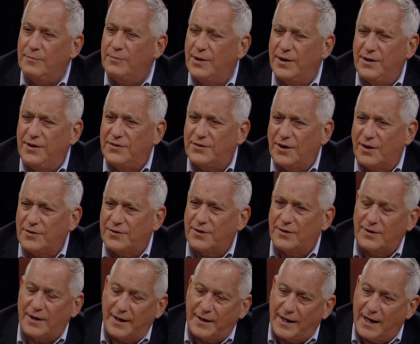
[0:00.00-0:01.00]
but he's
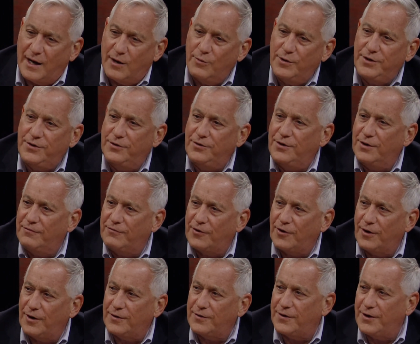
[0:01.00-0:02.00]
also like, how would you
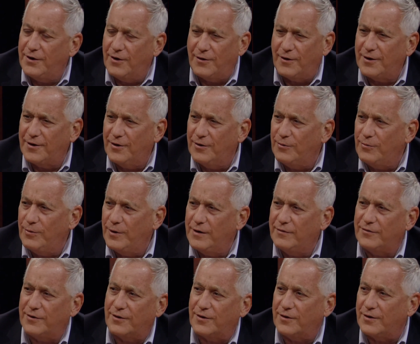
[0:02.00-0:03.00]
divert the Arno
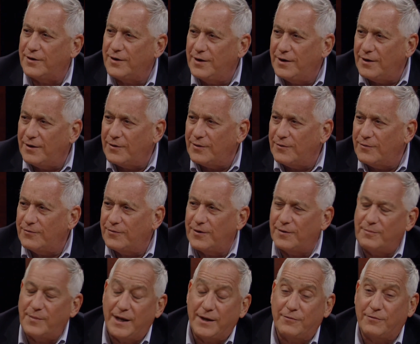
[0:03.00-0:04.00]
River, you know,
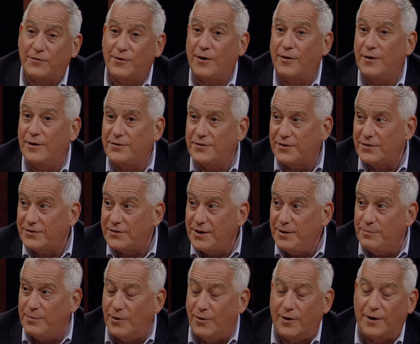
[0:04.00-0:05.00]
for make Florence a
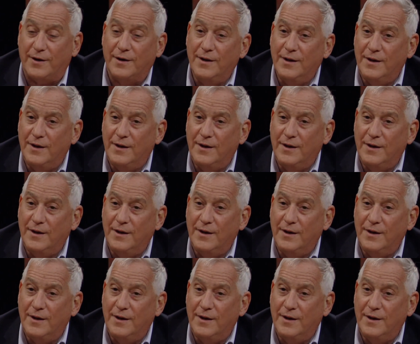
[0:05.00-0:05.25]
seaport?